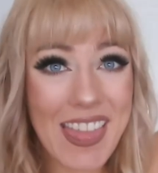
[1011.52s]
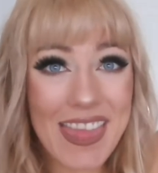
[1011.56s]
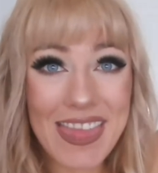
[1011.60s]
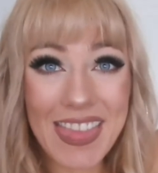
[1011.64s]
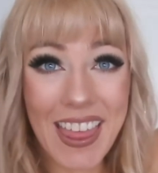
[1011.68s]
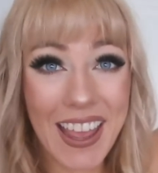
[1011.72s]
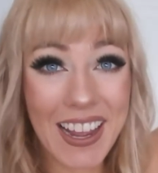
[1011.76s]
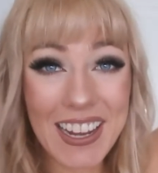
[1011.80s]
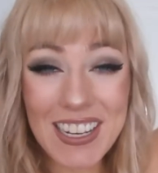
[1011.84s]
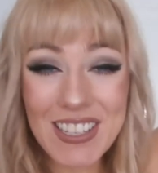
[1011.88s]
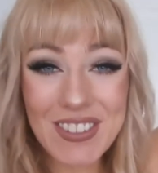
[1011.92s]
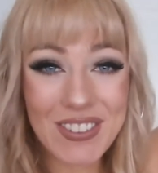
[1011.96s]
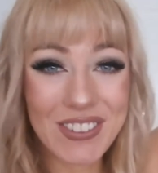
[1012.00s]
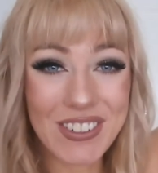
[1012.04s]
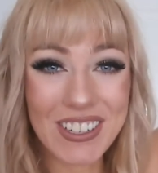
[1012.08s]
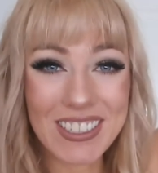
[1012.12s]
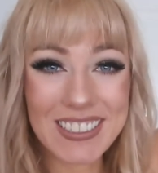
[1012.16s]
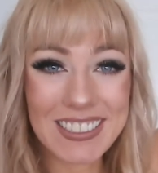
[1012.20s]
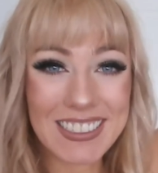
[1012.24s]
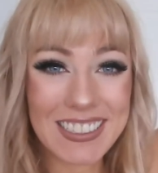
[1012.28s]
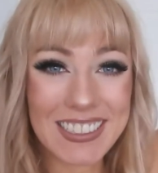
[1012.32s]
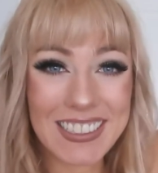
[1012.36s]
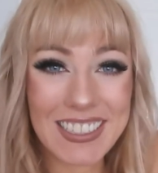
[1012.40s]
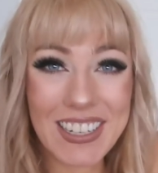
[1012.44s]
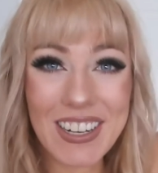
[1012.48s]
thanks for
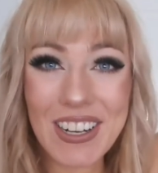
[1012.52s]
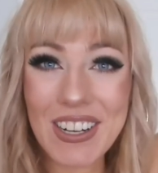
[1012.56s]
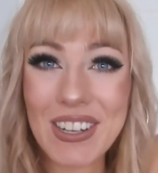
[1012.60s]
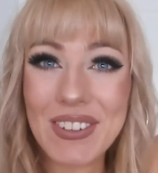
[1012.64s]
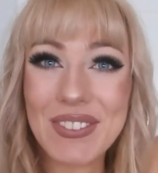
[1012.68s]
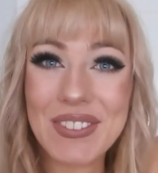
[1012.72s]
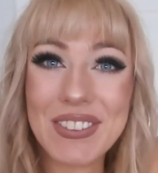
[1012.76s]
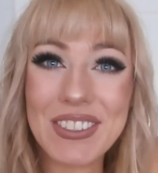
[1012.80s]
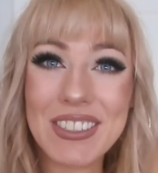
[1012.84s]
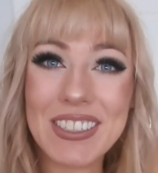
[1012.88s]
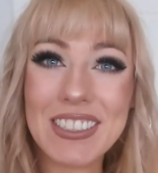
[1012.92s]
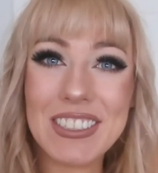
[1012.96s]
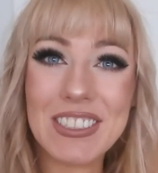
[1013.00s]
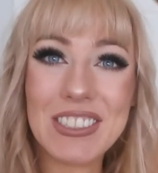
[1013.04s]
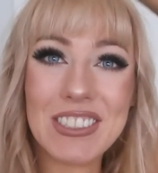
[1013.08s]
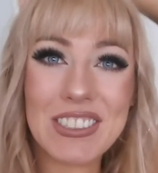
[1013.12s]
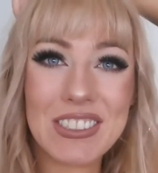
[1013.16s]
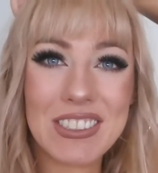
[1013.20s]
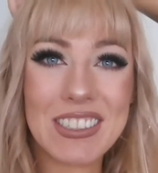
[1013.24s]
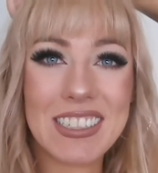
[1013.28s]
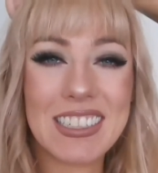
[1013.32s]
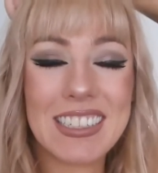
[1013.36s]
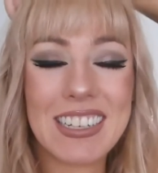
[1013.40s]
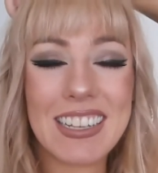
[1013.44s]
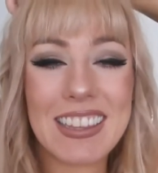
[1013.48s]
watching. Hope you
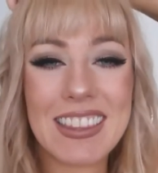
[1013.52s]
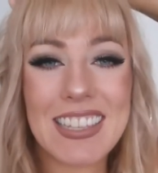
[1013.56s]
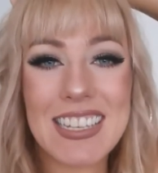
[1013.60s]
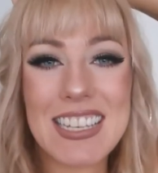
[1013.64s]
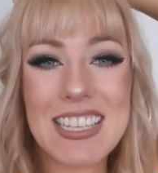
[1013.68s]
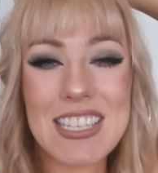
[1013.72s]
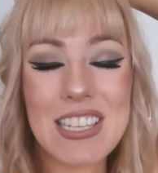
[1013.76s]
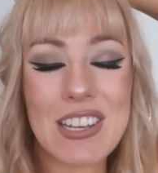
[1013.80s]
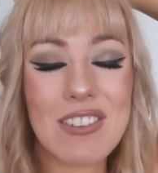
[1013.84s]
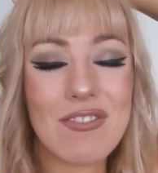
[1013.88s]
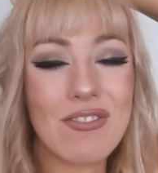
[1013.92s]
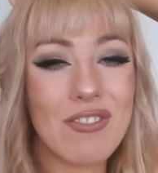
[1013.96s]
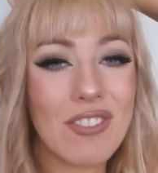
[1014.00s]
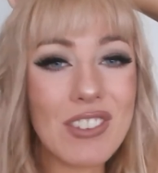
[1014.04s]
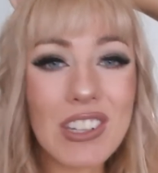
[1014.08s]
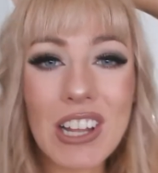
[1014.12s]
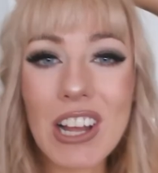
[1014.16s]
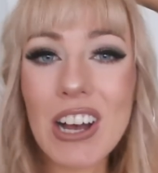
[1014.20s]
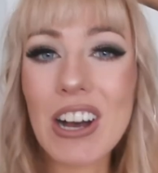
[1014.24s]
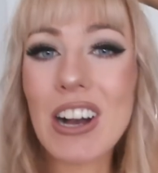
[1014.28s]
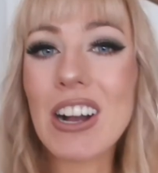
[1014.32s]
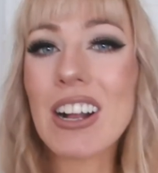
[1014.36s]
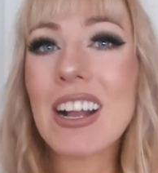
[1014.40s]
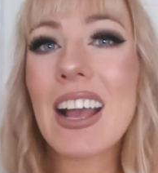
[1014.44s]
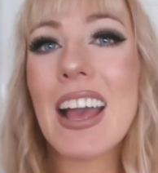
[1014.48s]
enjoyed this
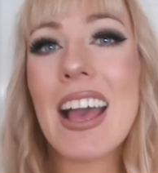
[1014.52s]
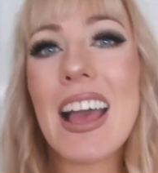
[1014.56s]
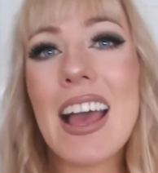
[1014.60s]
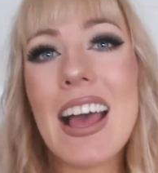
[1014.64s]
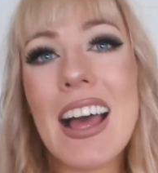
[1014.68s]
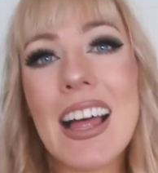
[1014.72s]
vlog.